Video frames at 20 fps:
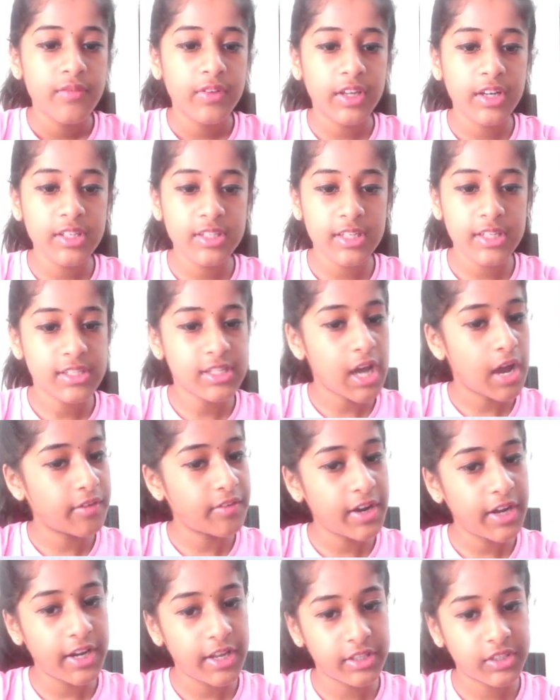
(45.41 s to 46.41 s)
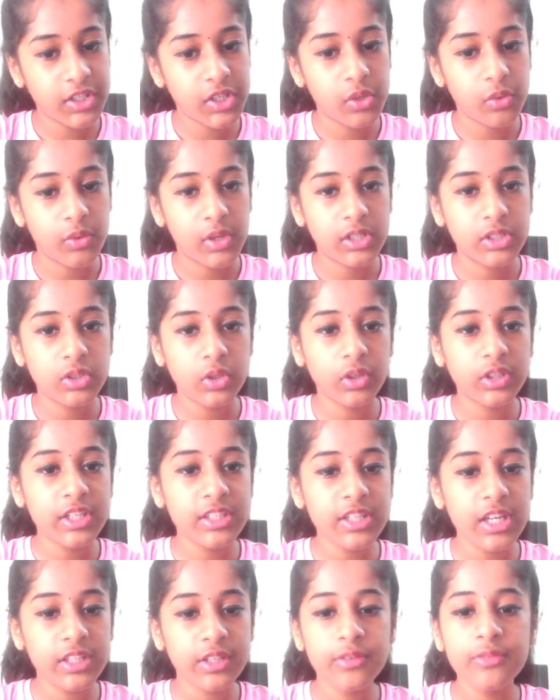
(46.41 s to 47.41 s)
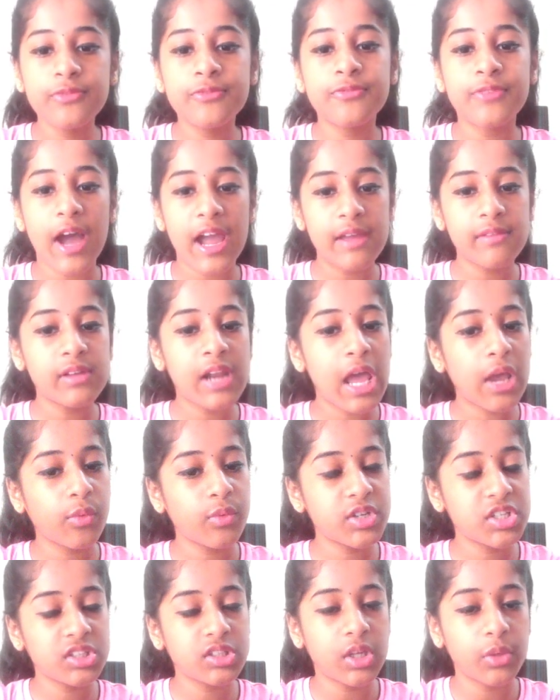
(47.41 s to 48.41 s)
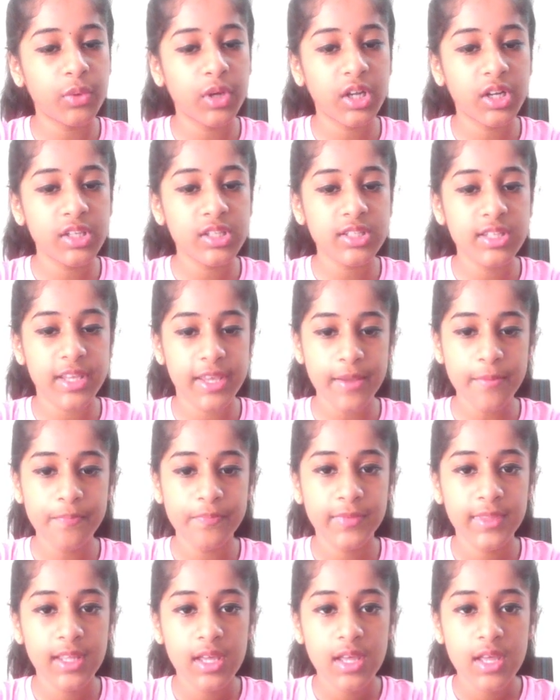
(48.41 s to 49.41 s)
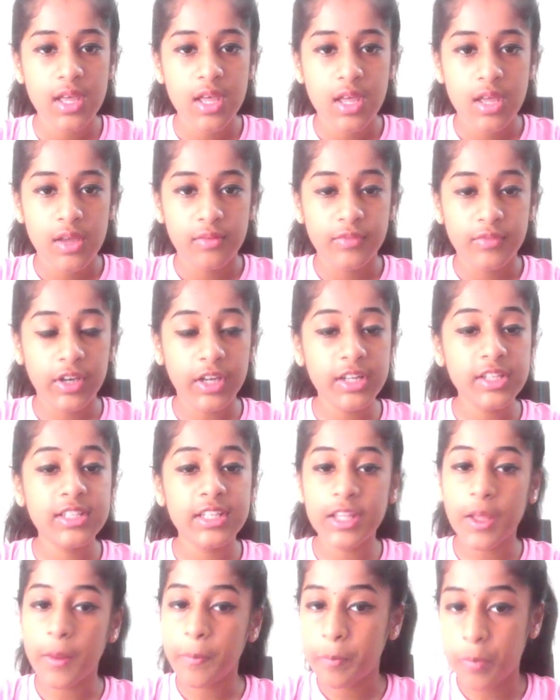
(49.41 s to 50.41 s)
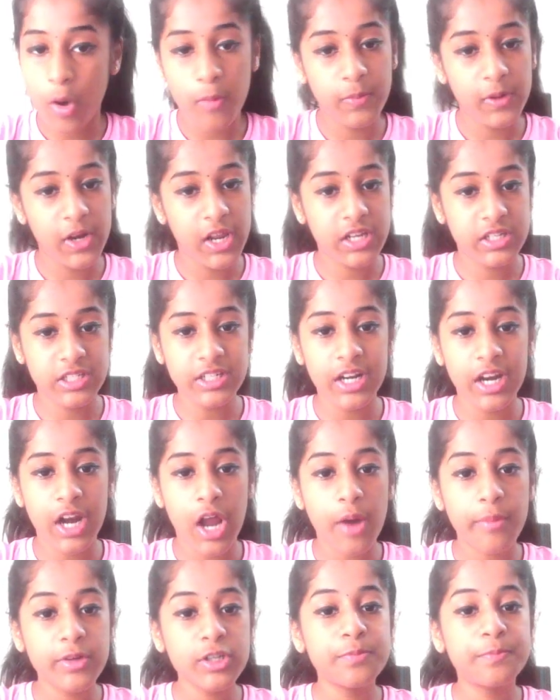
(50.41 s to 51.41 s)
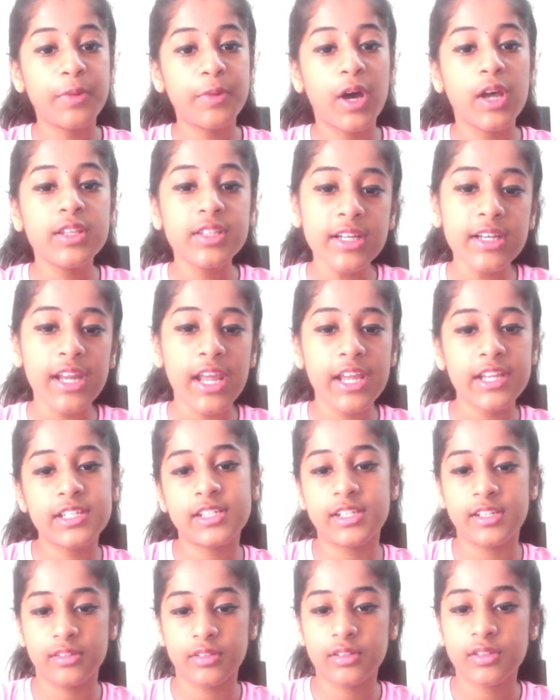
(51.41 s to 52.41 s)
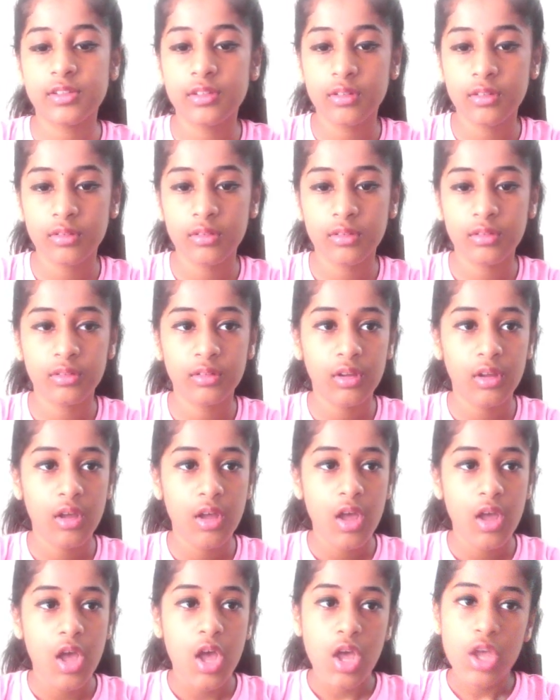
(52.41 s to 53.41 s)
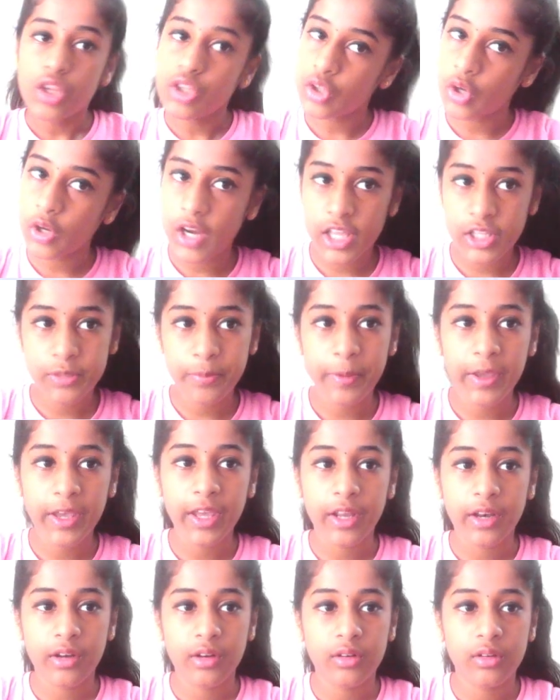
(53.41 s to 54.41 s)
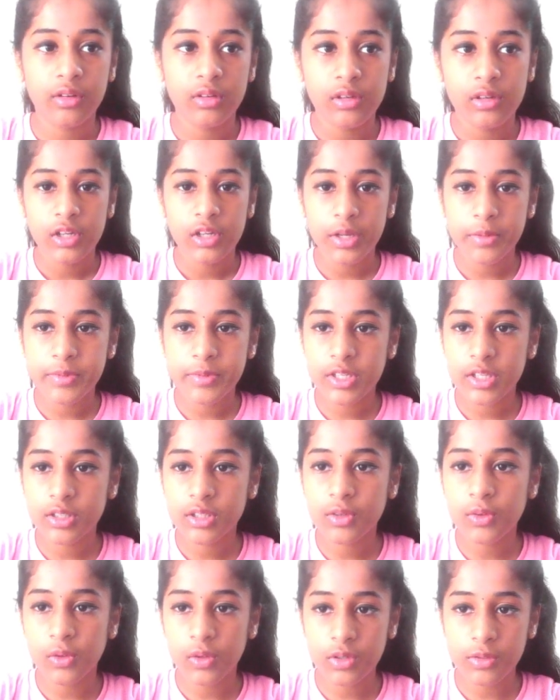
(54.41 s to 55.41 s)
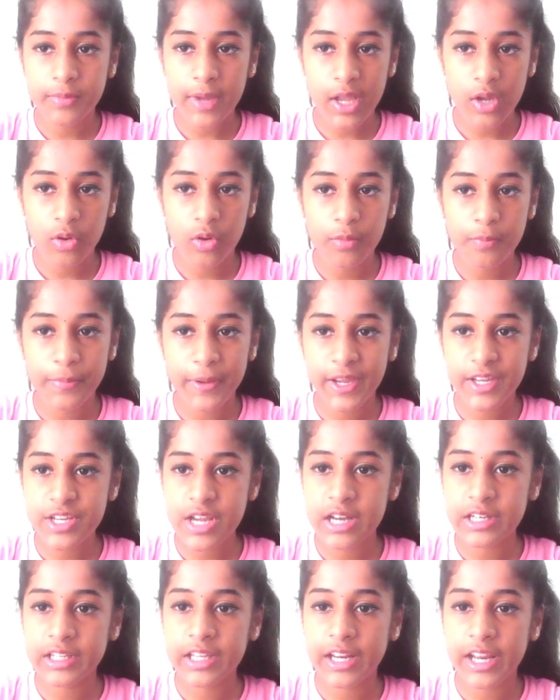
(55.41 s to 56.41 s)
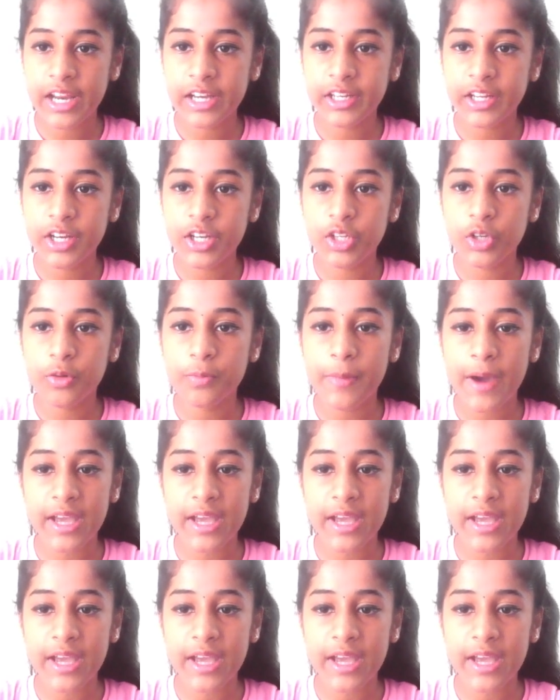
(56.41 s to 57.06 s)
We're going to see Java and SQL. So these are the 5 languages that we're going to see. We're going to see their population and how much percentage it is. So let's begin. Let me just go to my home page and create a new